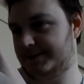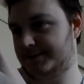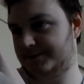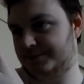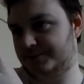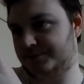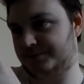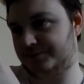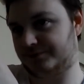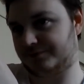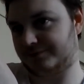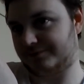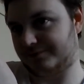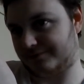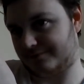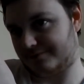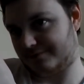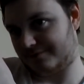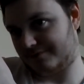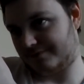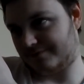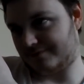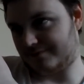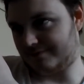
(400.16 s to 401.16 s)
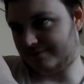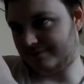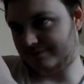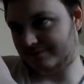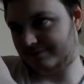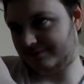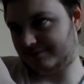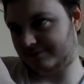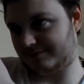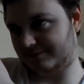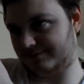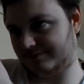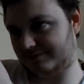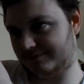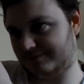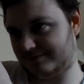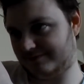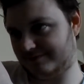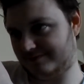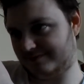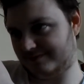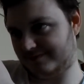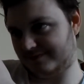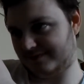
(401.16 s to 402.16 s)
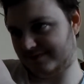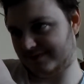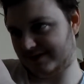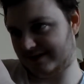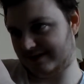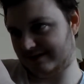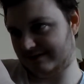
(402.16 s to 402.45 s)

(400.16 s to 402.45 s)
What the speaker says: [no speech]